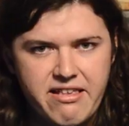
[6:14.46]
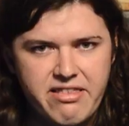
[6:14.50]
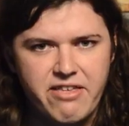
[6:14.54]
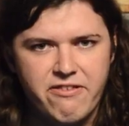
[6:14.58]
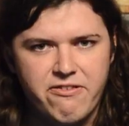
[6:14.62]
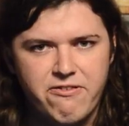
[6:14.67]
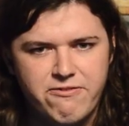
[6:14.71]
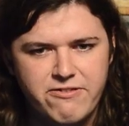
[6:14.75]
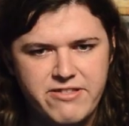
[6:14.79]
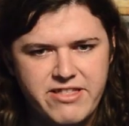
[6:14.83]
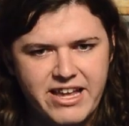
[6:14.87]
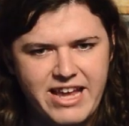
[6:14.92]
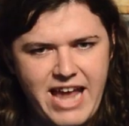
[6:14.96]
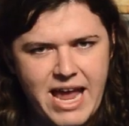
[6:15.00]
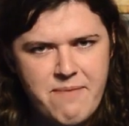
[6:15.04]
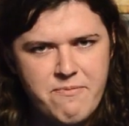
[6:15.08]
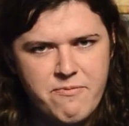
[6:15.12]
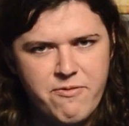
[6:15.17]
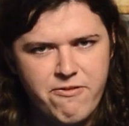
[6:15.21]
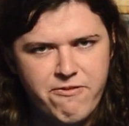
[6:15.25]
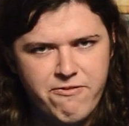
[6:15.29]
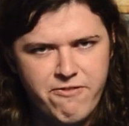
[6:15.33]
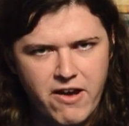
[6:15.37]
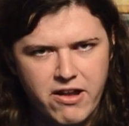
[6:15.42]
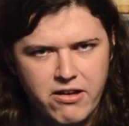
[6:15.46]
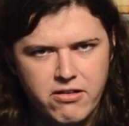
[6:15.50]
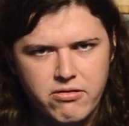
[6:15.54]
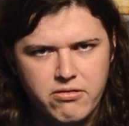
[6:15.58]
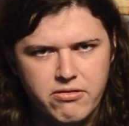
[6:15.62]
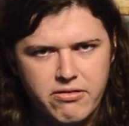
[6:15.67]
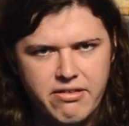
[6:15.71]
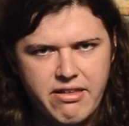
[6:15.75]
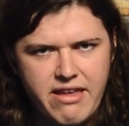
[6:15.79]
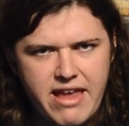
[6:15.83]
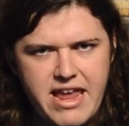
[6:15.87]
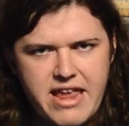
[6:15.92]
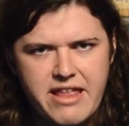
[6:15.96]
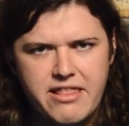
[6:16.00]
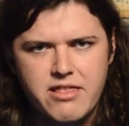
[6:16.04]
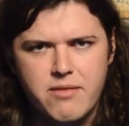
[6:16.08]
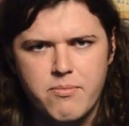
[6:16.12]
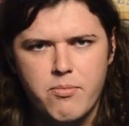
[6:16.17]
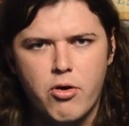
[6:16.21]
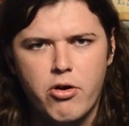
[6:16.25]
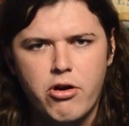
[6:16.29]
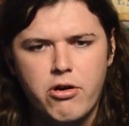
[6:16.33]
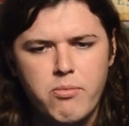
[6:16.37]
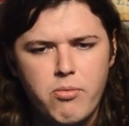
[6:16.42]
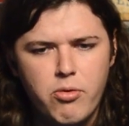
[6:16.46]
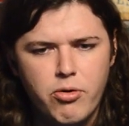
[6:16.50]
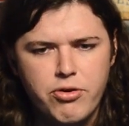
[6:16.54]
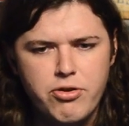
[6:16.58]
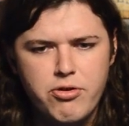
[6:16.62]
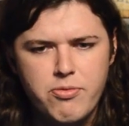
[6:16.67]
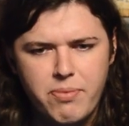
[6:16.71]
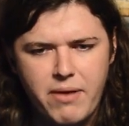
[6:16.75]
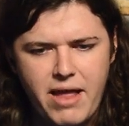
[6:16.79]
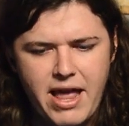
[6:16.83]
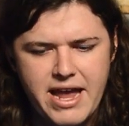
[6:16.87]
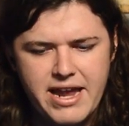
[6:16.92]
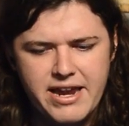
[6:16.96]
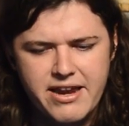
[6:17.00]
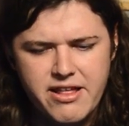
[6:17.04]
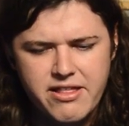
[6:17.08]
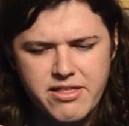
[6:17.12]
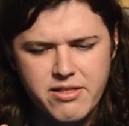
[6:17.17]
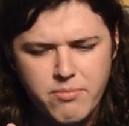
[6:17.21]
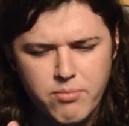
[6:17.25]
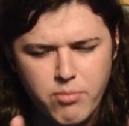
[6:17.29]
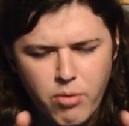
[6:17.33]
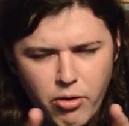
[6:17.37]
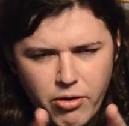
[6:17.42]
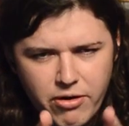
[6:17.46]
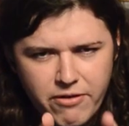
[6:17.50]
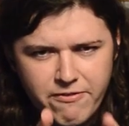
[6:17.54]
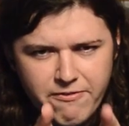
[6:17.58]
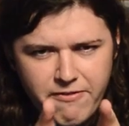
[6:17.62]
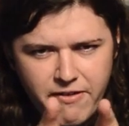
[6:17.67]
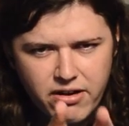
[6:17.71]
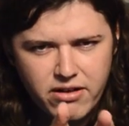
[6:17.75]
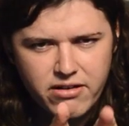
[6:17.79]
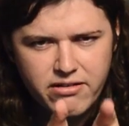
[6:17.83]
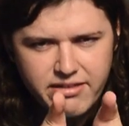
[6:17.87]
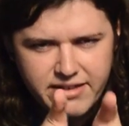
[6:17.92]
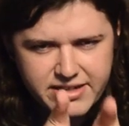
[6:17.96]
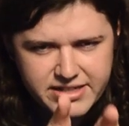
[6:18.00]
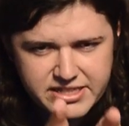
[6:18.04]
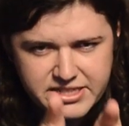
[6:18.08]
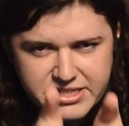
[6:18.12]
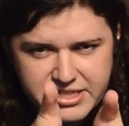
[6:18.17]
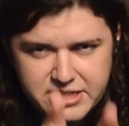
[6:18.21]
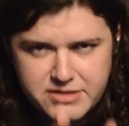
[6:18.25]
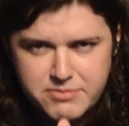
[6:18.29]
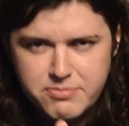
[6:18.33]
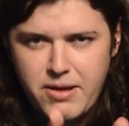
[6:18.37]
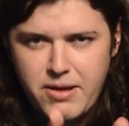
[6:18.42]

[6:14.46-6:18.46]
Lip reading: the game funnels in. The more and more you play it, the more it funnels into just